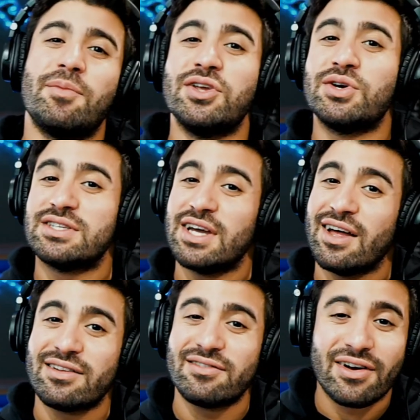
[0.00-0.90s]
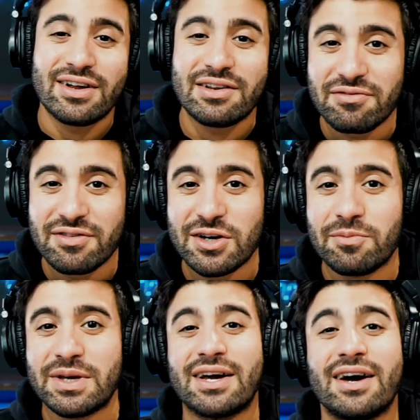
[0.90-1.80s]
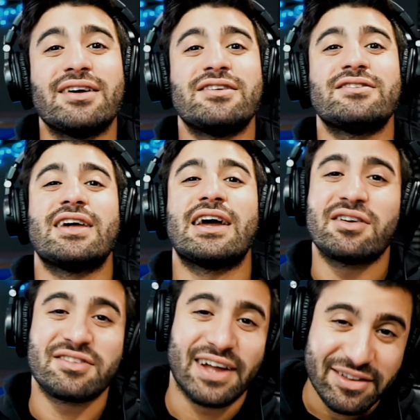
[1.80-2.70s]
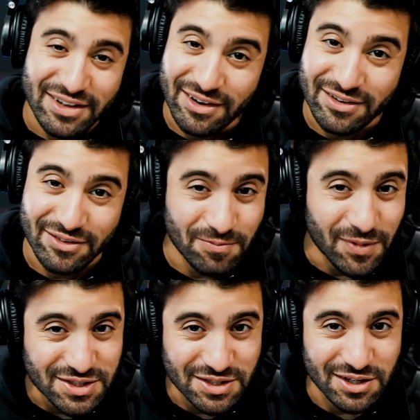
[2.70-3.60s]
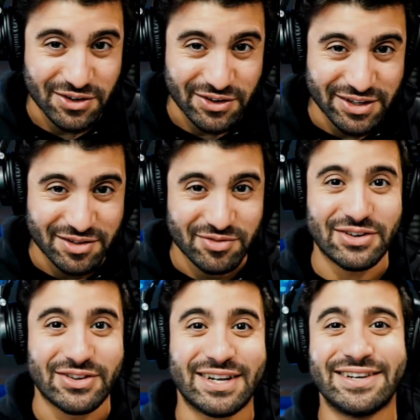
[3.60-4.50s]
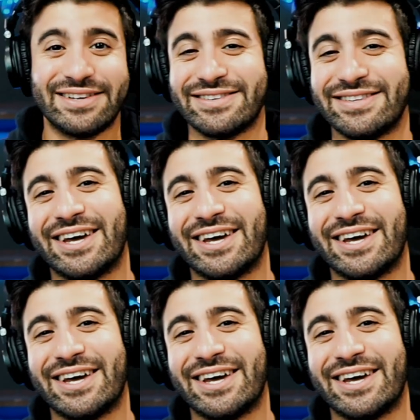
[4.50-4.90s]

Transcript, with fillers: but you could tell it's a very different video because Harry Styles' hair is much longer in this video than it is in the